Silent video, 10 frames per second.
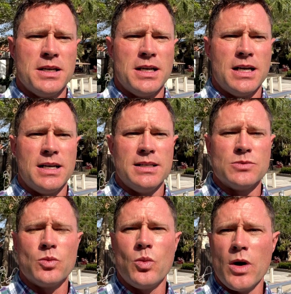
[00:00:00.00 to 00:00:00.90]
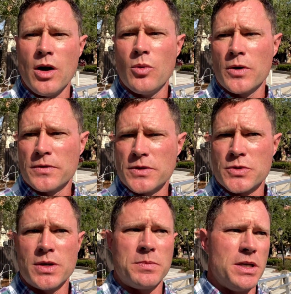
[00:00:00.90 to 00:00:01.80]
It's well worth a
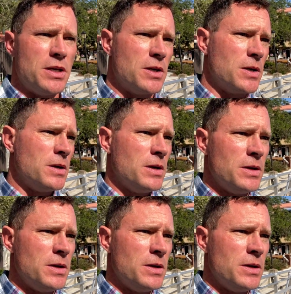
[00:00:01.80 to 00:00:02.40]
trip here